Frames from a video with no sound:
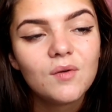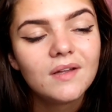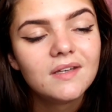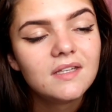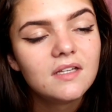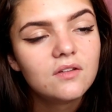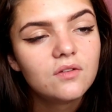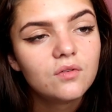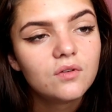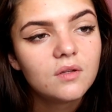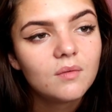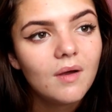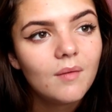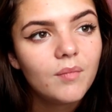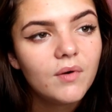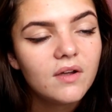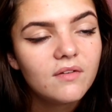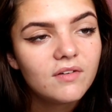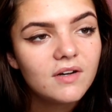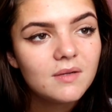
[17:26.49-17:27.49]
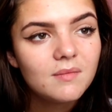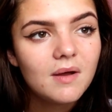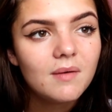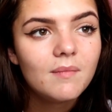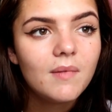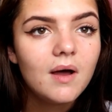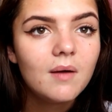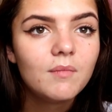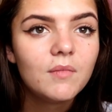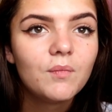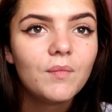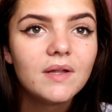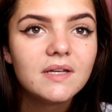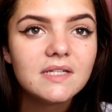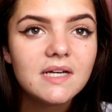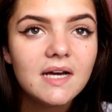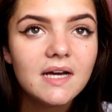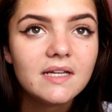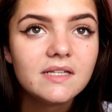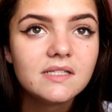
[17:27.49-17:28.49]
I did talk to my boyfriend and my mum and my
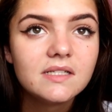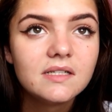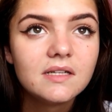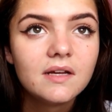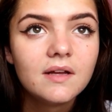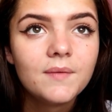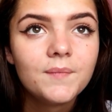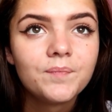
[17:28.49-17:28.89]
dad, and